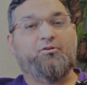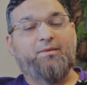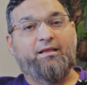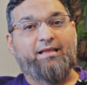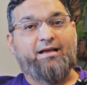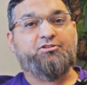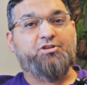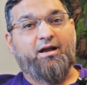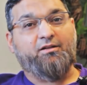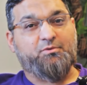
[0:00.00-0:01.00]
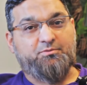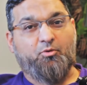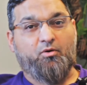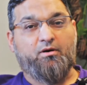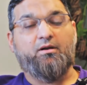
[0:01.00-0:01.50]
my last child was
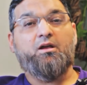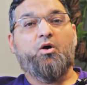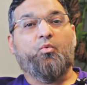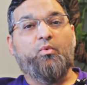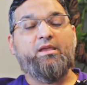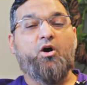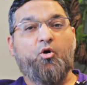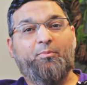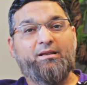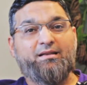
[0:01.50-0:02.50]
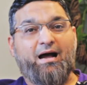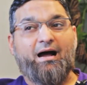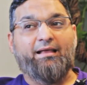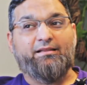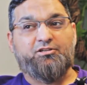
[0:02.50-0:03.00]
born, we opened
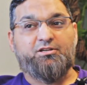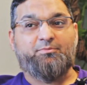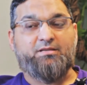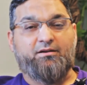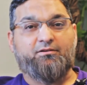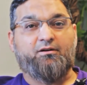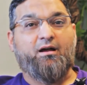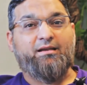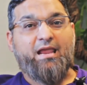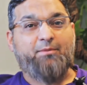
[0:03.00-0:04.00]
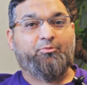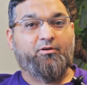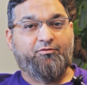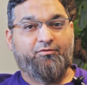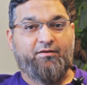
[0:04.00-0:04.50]
Isalnd Ship Center on
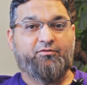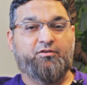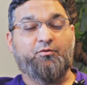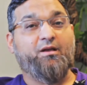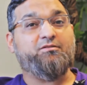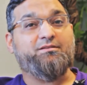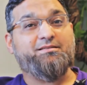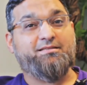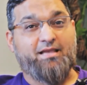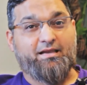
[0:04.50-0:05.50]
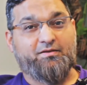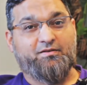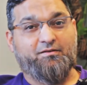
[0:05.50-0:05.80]
April 5th, 2006.